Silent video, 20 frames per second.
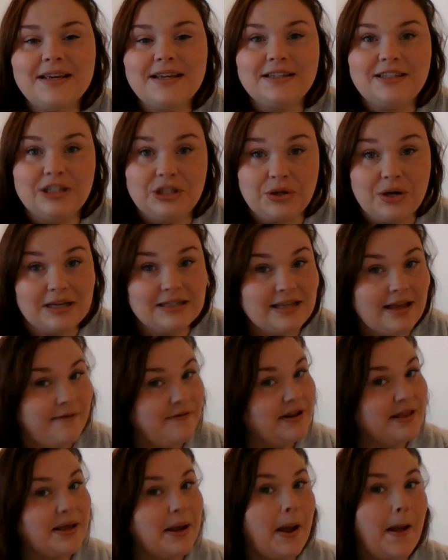Did you guys have
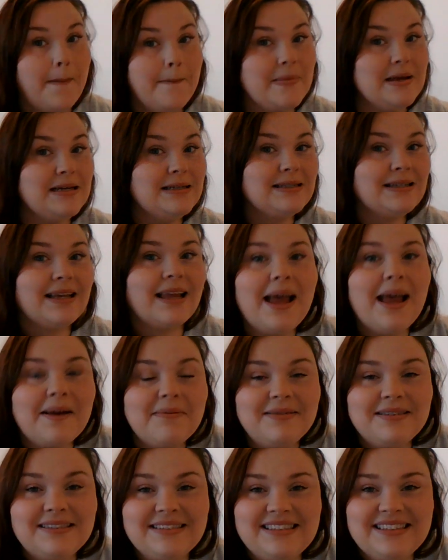anything amazing
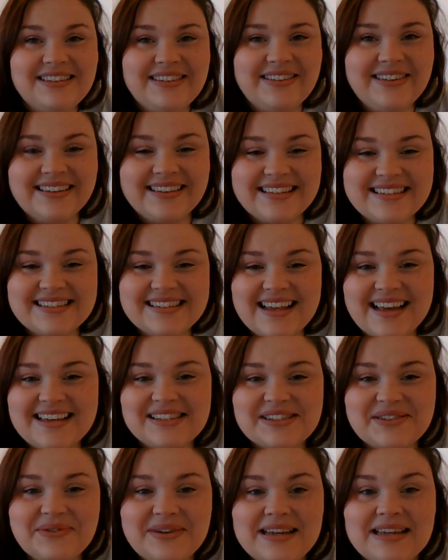happen to you this
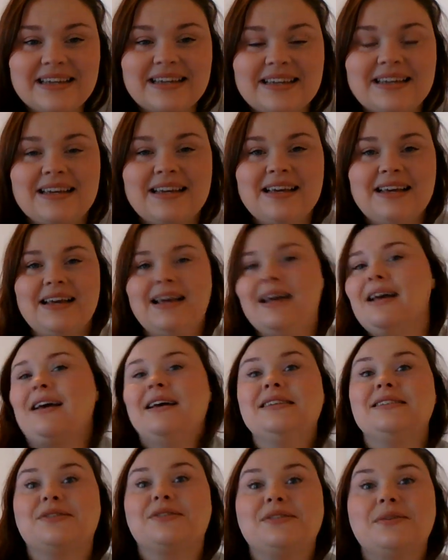last week?
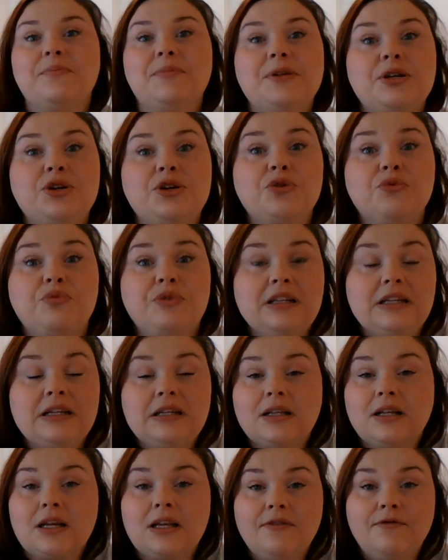Is there something you're really
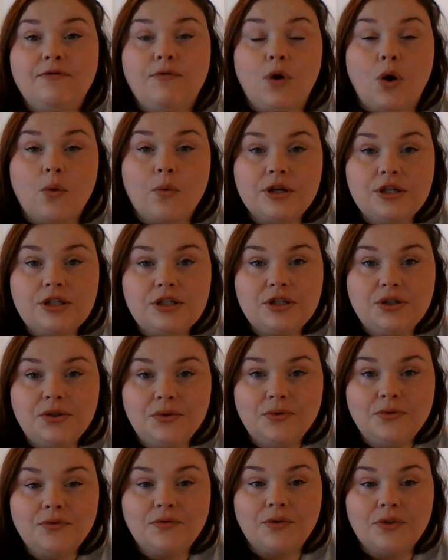looking forward
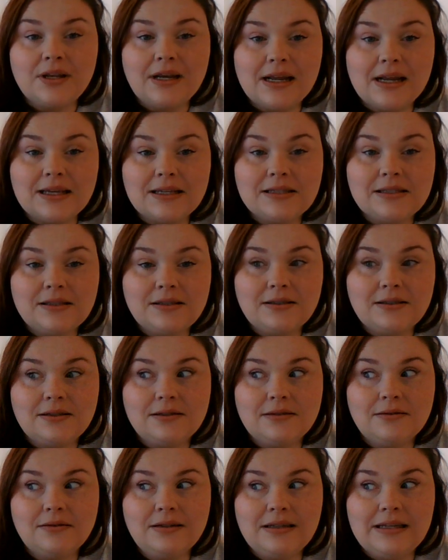to for the next
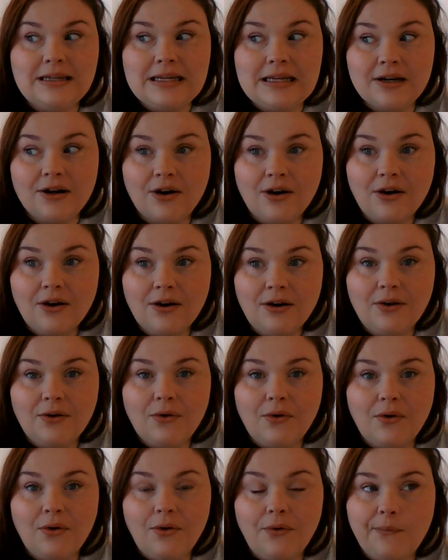year?
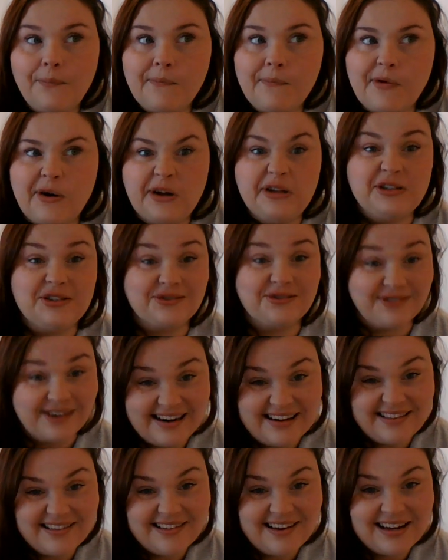Are you
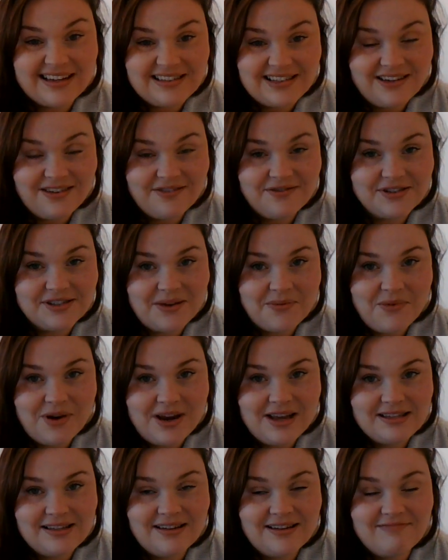dreading the next year for some
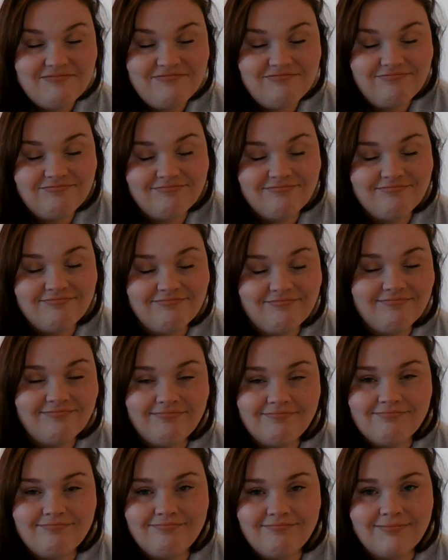reason?
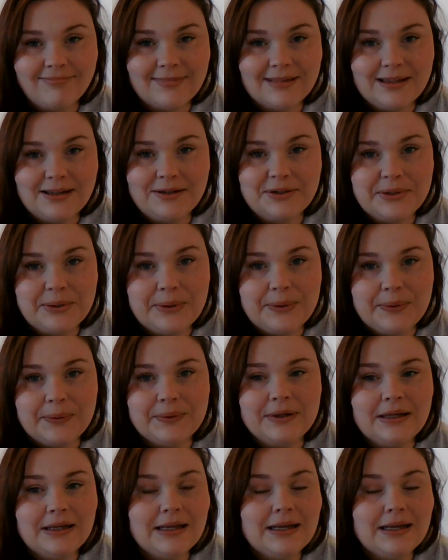I don't know.